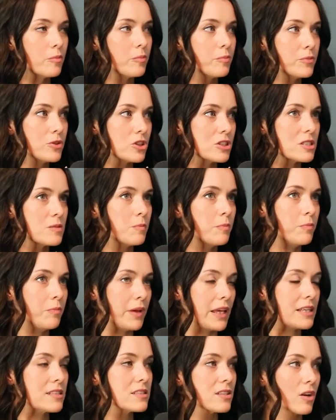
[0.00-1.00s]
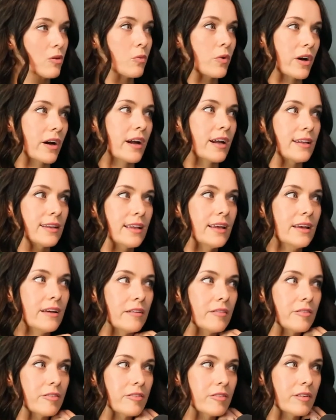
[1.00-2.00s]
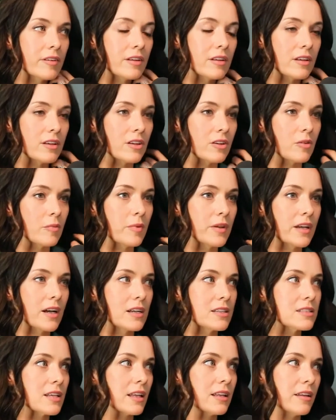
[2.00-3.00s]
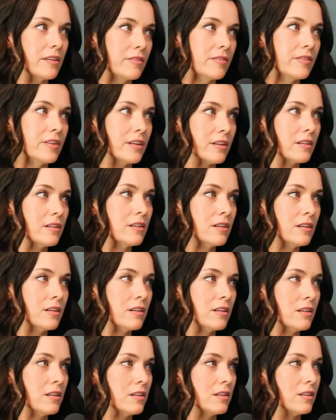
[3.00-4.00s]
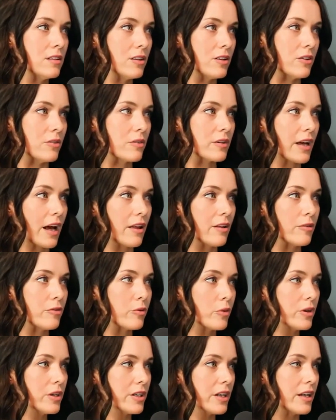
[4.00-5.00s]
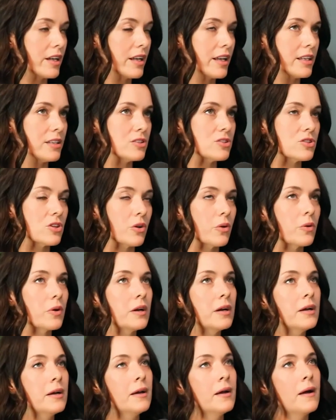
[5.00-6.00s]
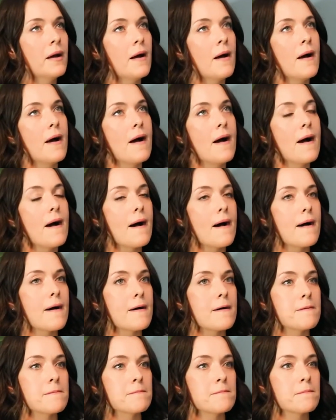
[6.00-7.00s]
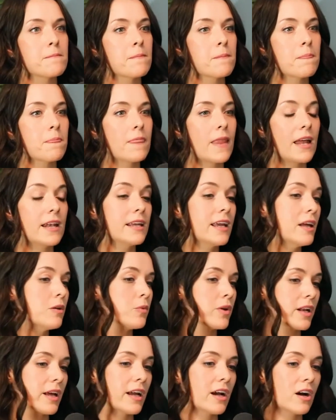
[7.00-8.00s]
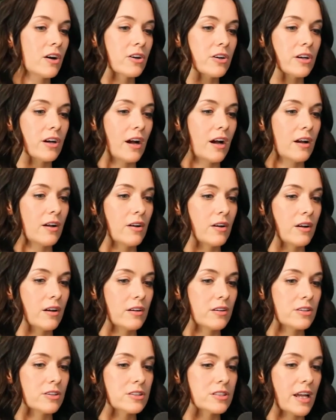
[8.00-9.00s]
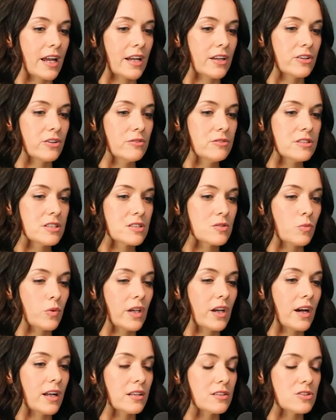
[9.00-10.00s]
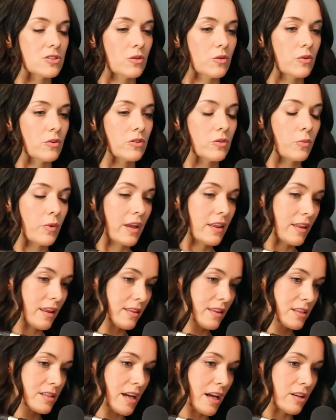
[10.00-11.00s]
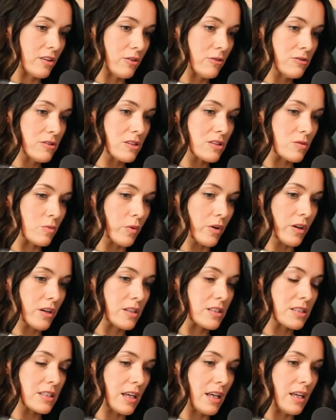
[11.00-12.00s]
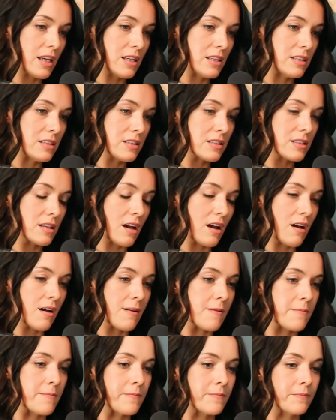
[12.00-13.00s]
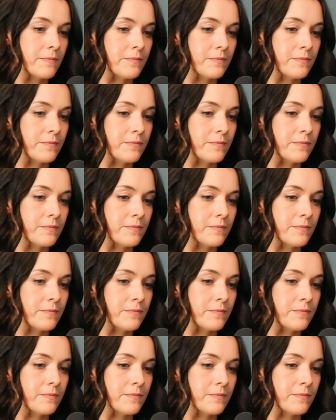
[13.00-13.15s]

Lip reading: just based on where I live, because I live in, California. And so, and again, when I got her diagnosis, so the way that the diagnosis works is, it